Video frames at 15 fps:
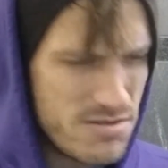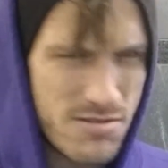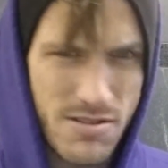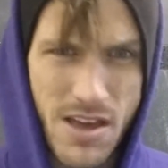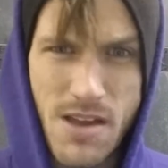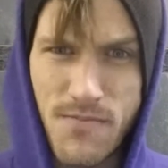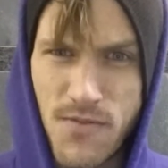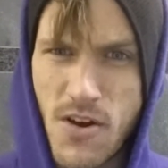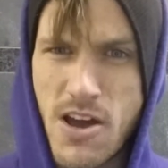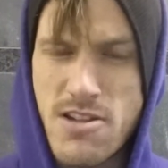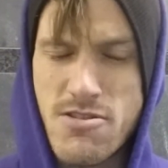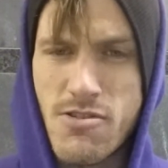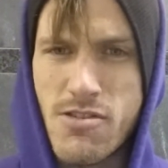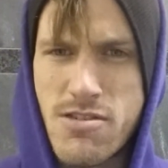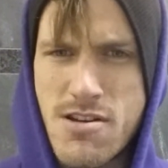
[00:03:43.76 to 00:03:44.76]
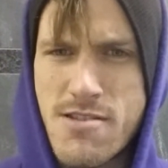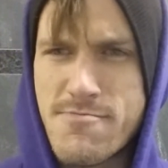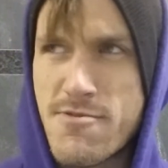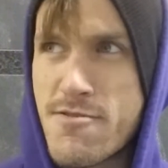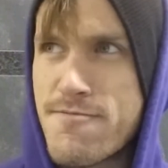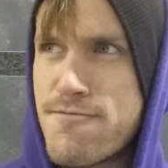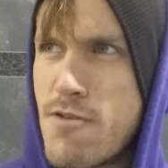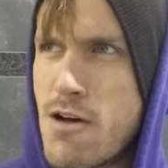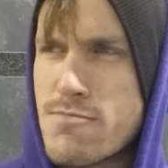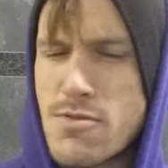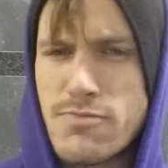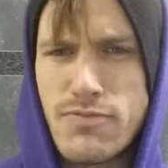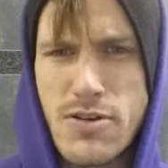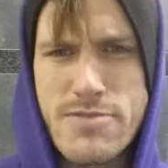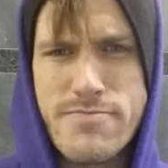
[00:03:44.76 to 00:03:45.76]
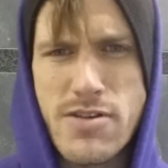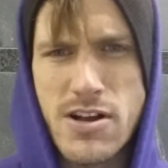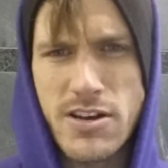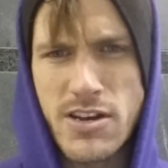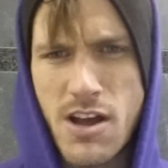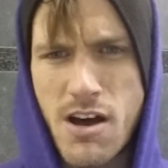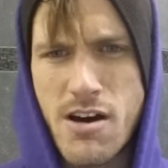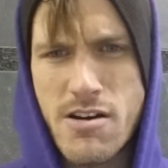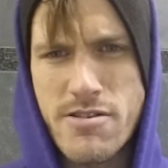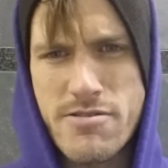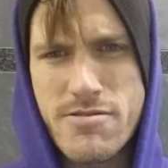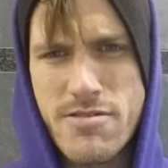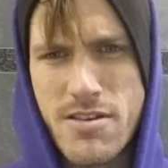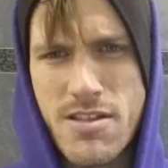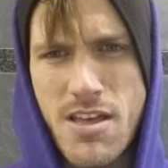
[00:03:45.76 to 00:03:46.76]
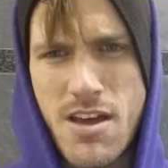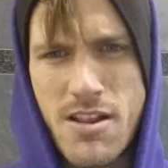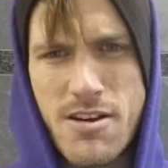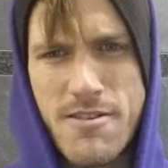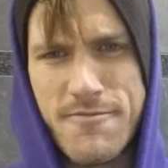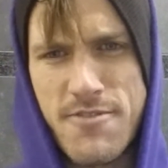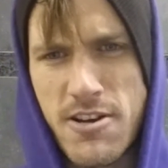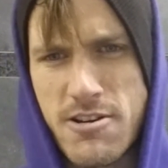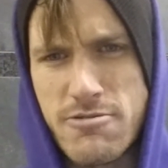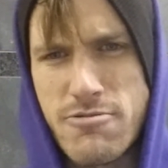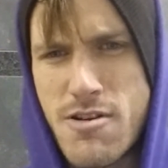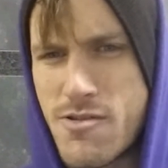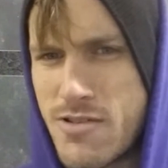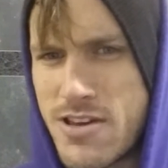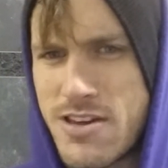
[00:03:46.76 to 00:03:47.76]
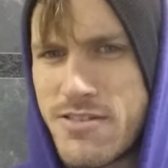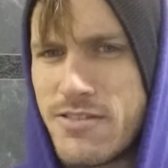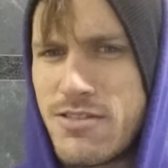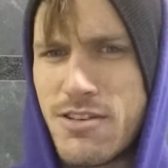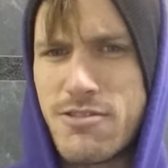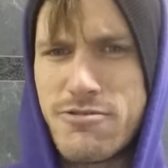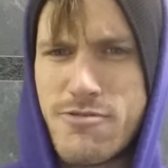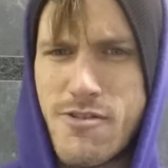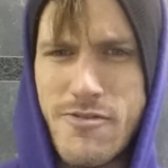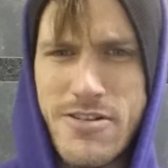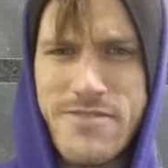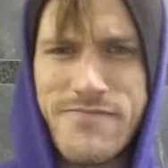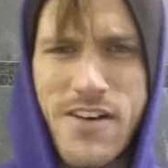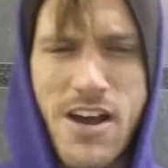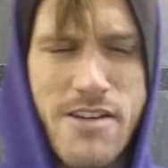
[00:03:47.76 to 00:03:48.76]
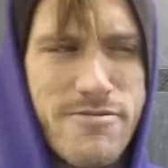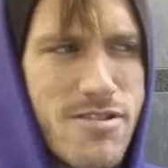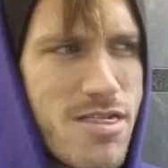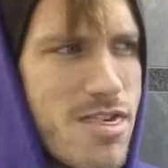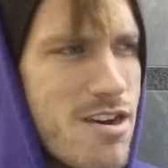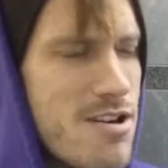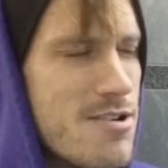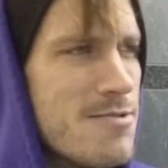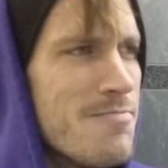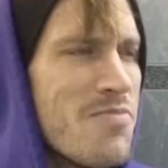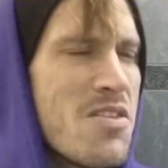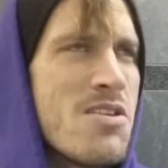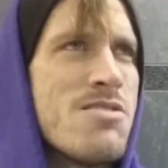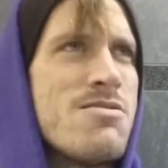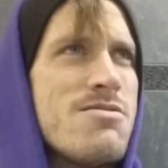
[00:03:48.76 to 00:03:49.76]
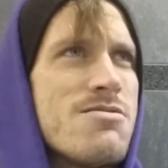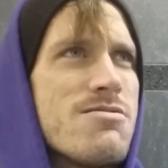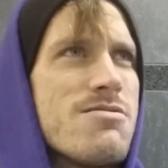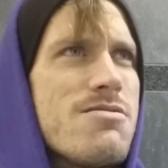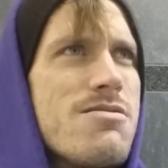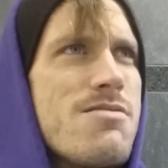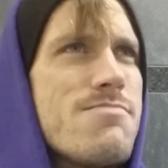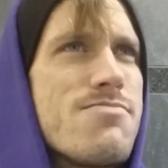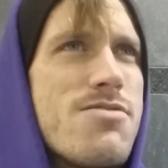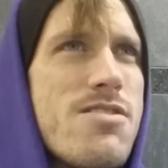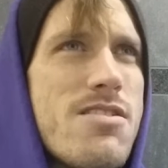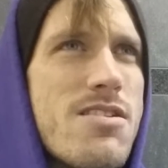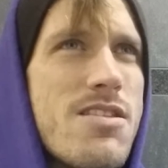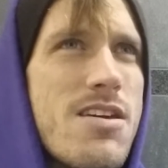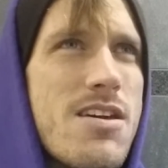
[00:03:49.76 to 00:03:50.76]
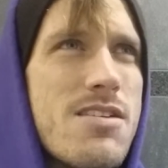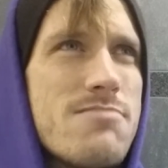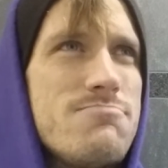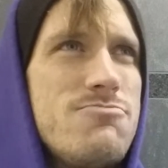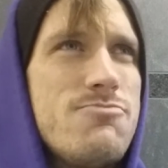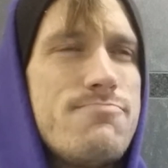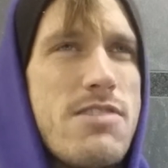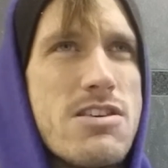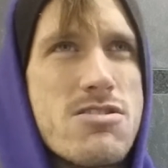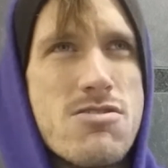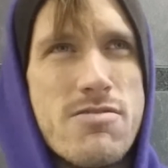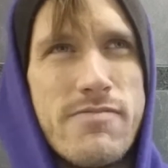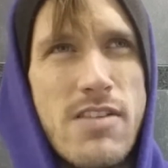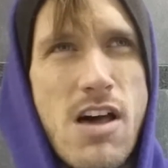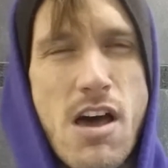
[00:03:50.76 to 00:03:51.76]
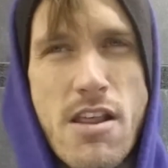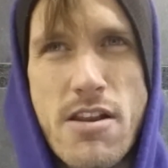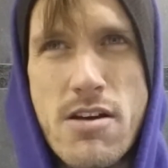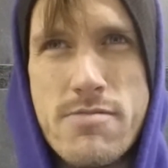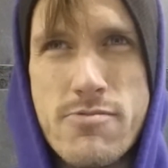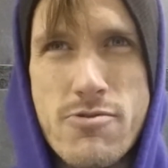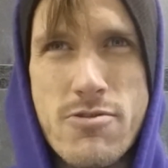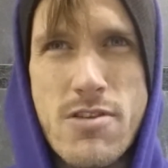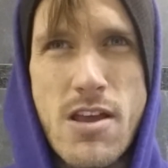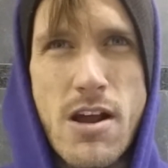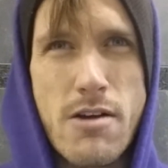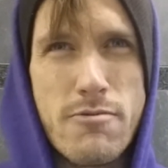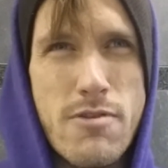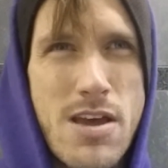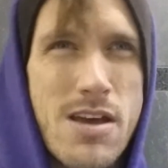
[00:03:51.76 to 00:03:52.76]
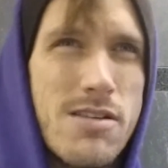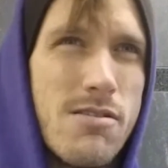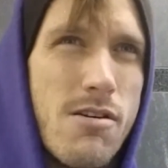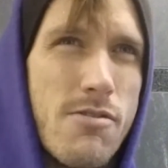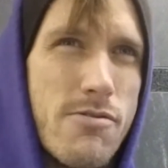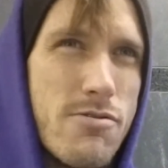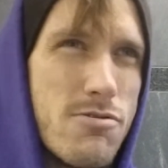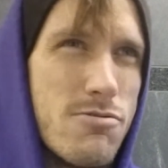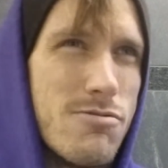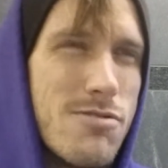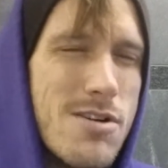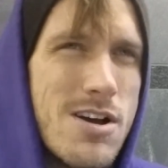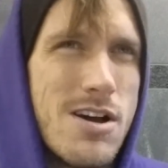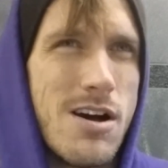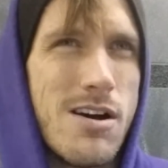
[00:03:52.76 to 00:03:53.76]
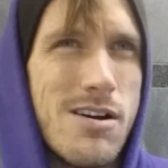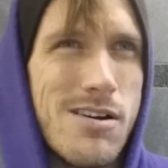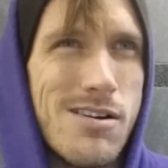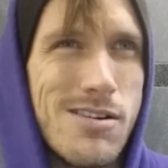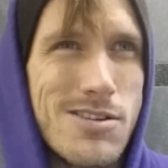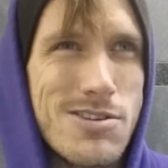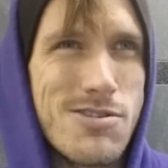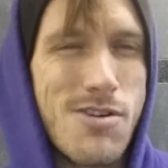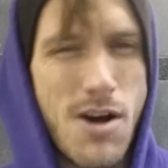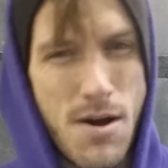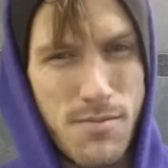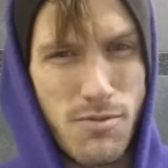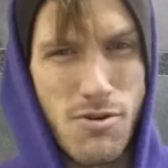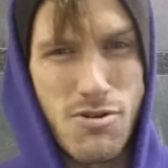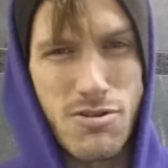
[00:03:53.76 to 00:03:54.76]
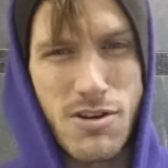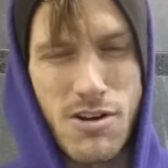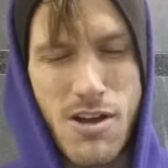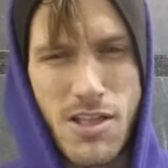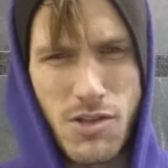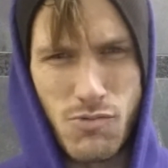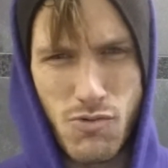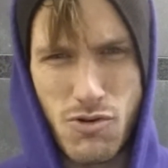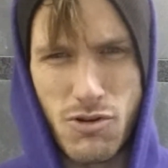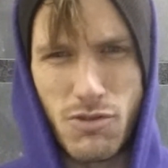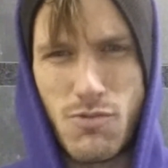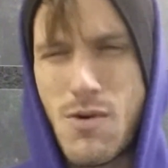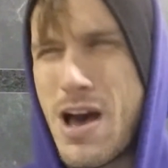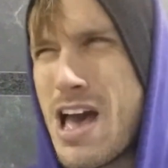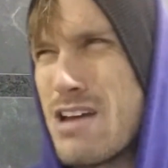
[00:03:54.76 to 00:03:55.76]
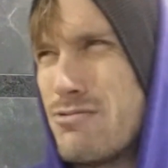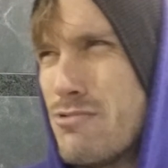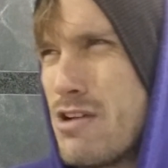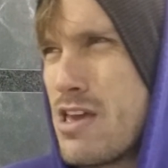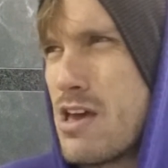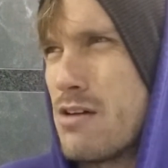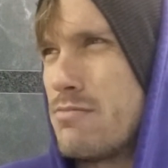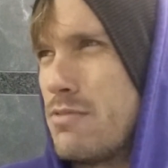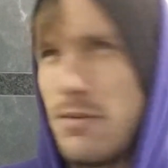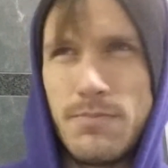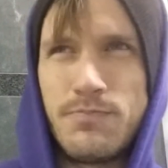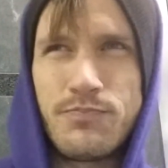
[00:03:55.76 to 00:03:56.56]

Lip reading: they'd find those numbers probably much higher than that of the coronavirus. And I'm saying that based off a lot of numbers that I read, although, I'm looking at the World Wide Web, and